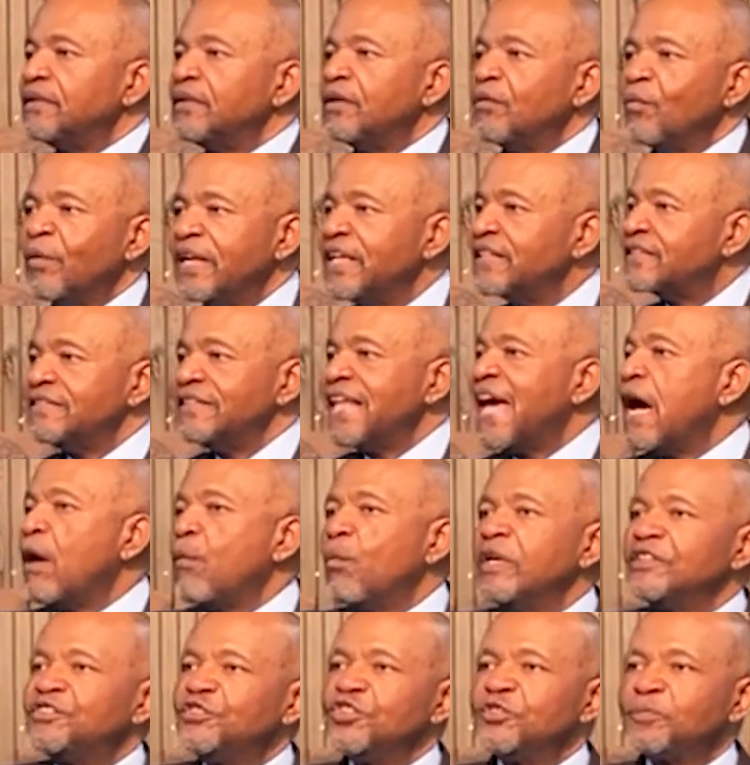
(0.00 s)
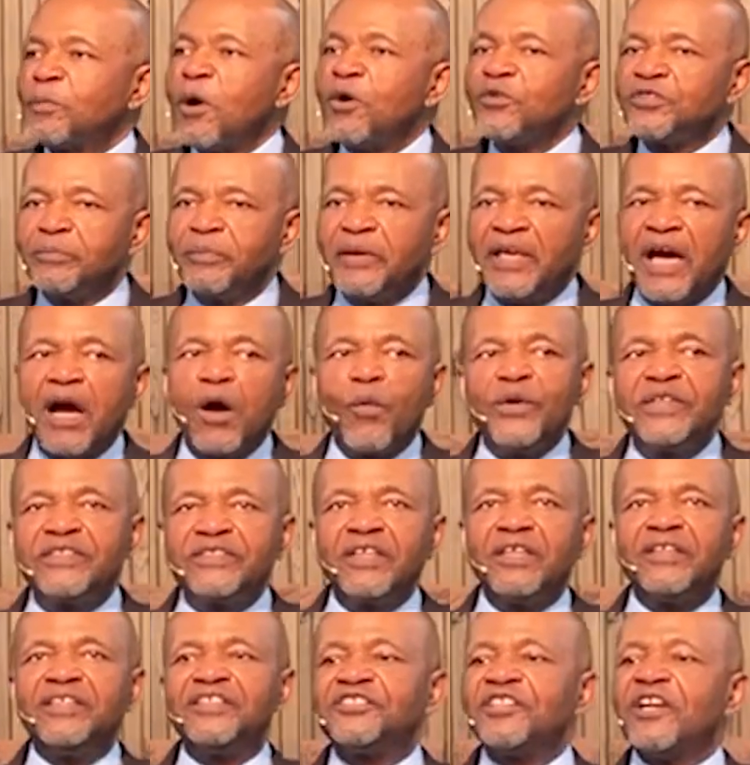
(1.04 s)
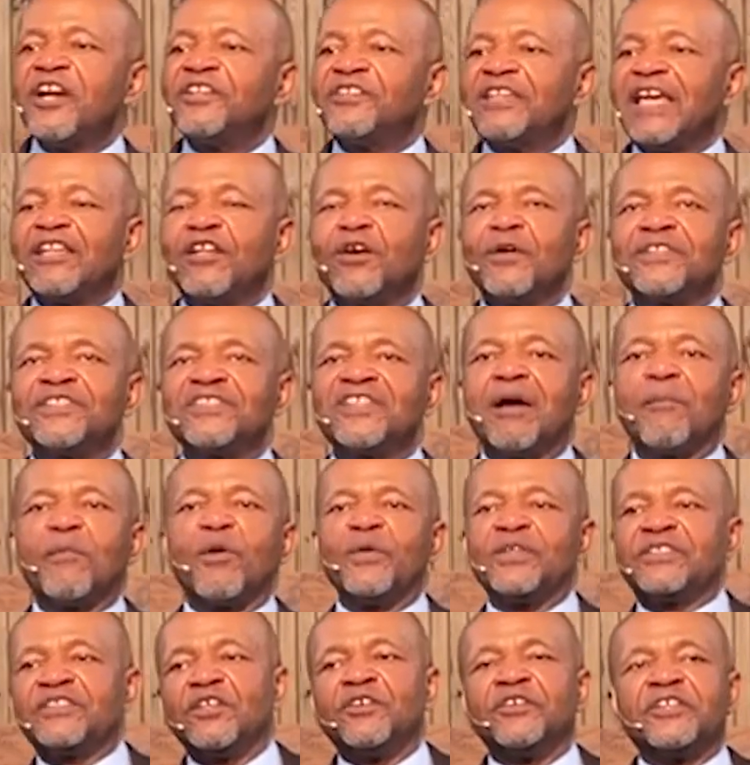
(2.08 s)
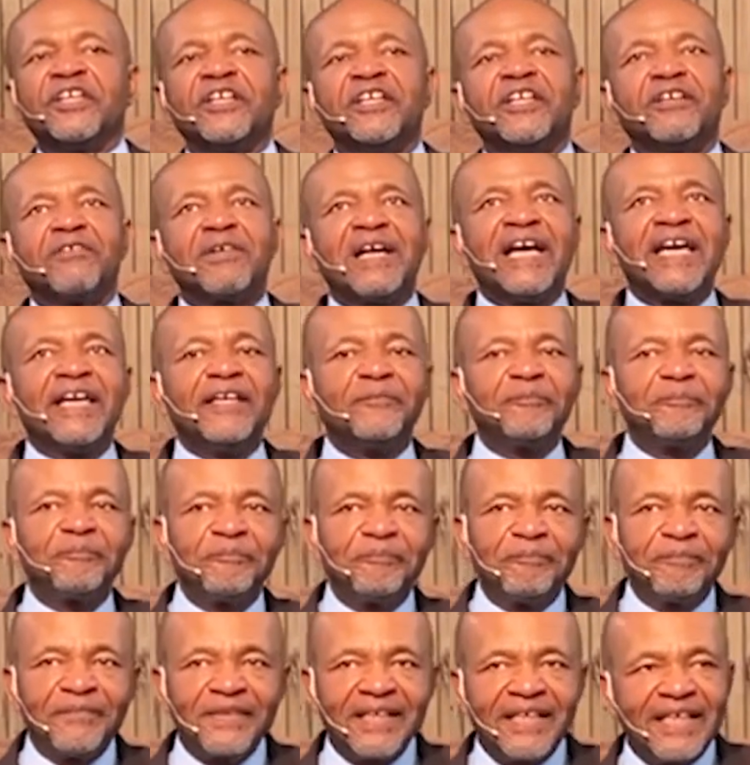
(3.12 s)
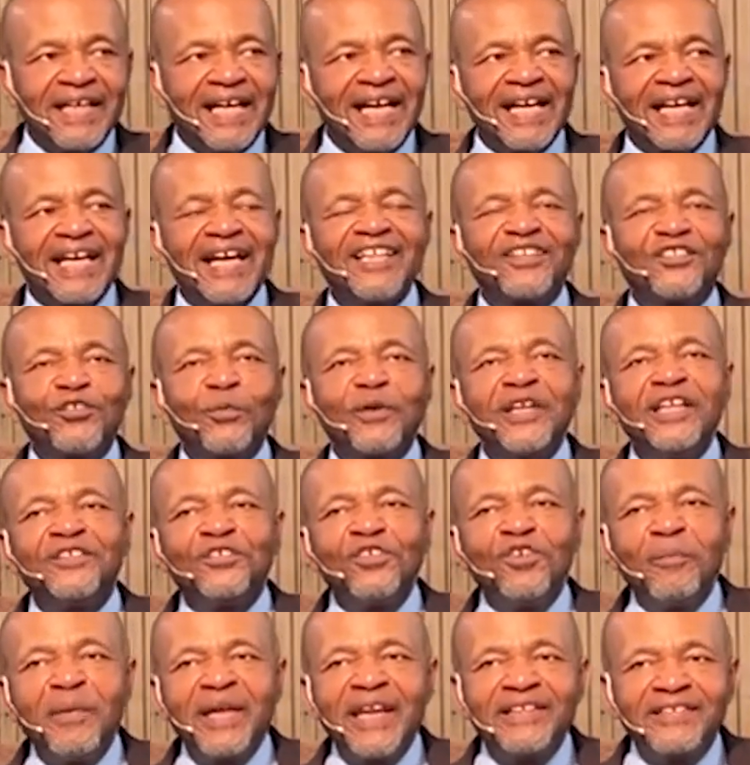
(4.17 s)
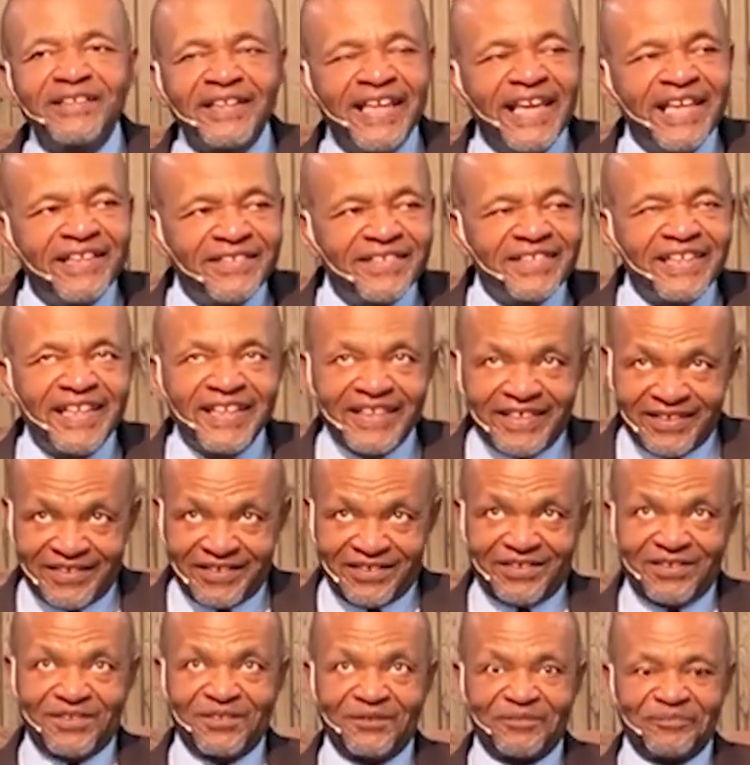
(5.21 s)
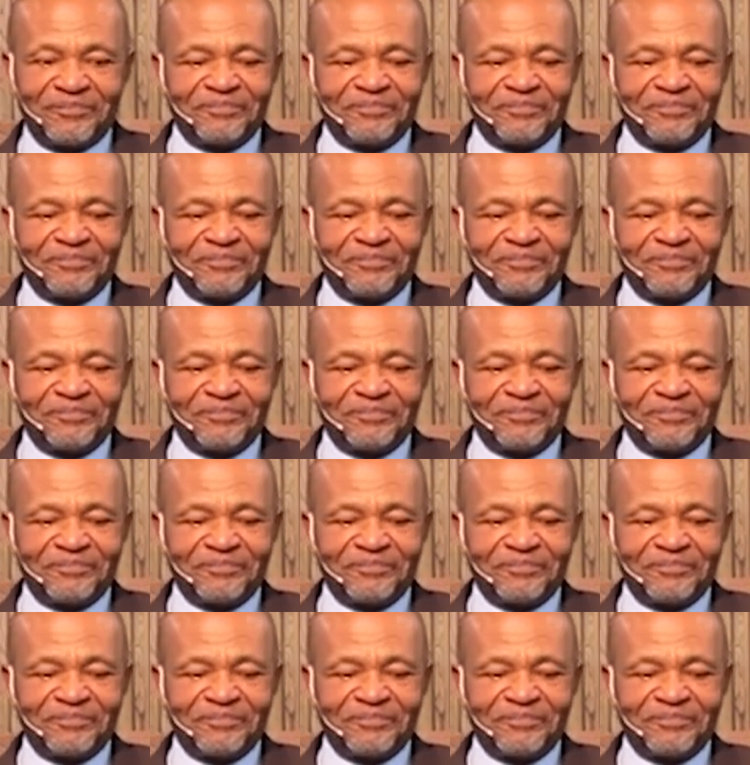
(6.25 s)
When it's not what you're supposed to be. Are we still in church? I know it's summer, we're still good, right? I got 22 minutes and 8 seconds.